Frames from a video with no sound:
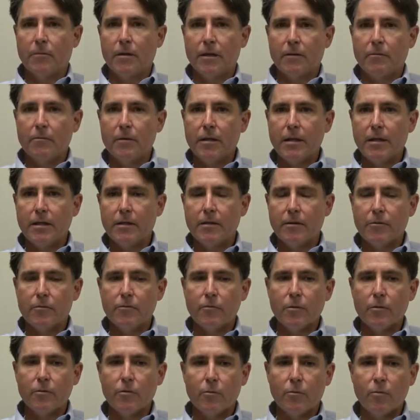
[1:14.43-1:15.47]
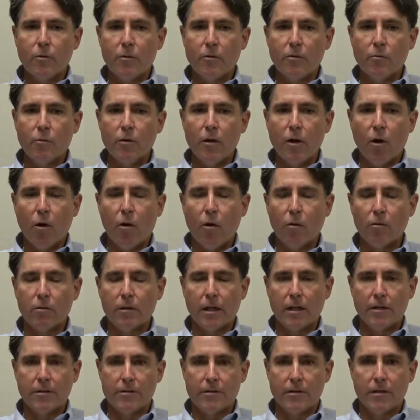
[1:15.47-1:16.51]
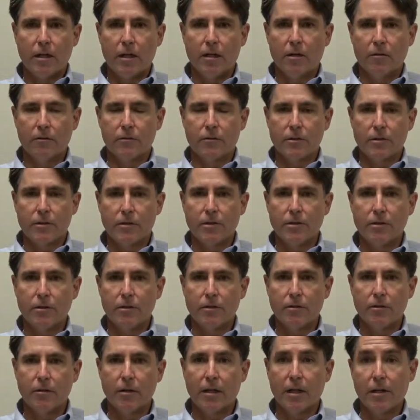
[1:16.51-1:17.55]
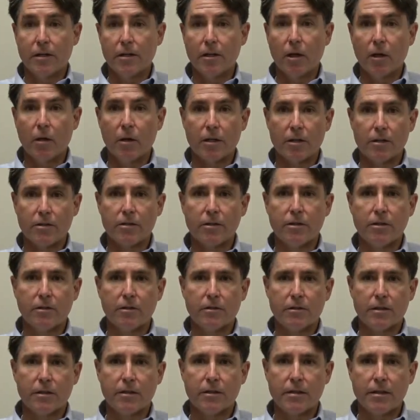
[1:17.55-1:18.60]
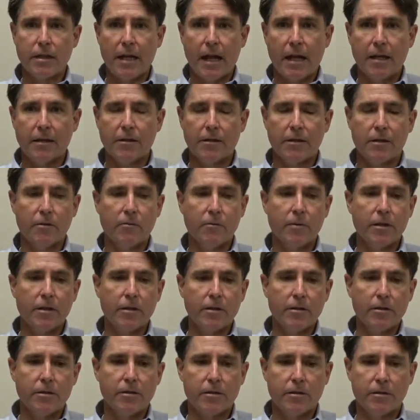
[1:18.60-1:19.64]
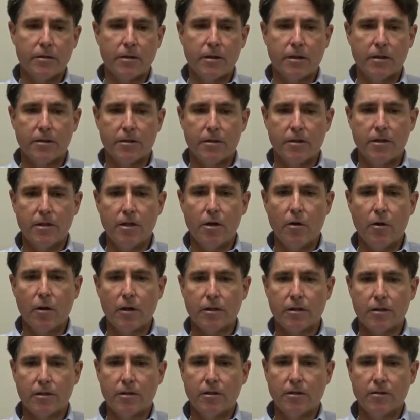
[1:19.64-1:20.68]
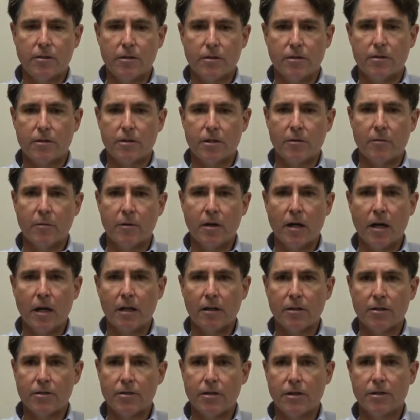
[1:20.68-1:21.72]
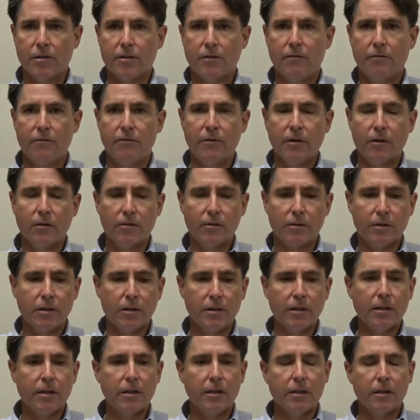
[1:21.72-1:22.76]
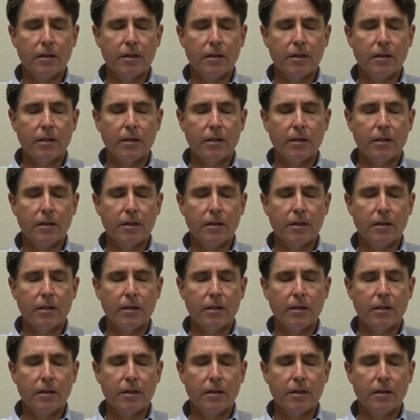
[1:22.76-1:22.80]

We hold ourselves to a No Excuses standard, and we use this No Excuses terminology as a filter